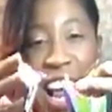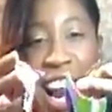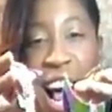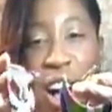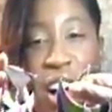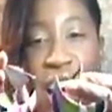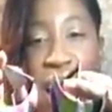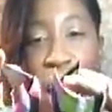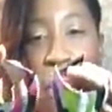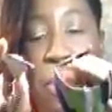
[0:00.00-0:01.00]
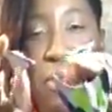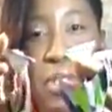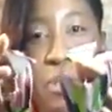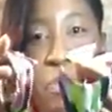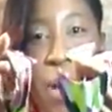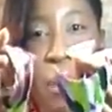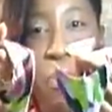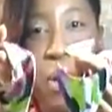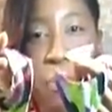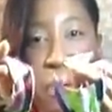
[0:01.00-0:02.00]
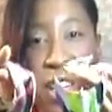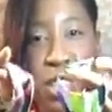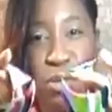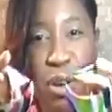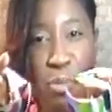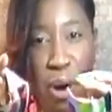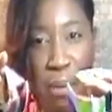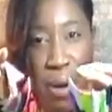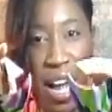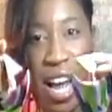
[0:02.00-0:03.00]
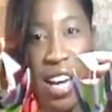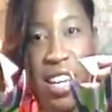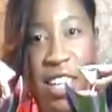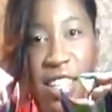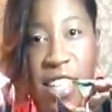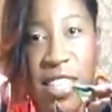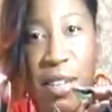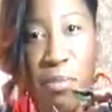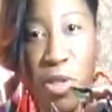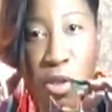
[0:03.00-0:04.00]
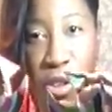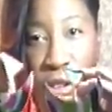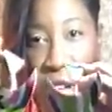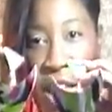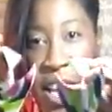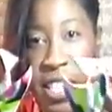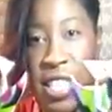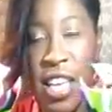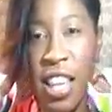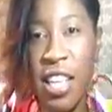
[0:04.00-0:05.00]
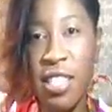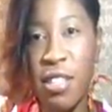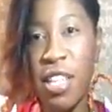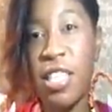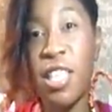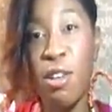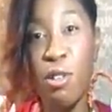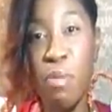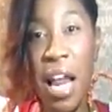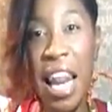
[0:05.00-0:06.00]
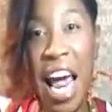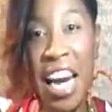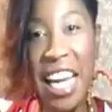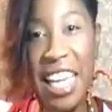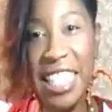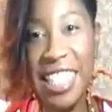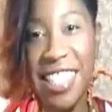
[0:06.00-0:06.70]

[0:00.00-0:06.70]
And now I'll put a picture up right behind it because I'm sure you can't see this. Excuse my lighting.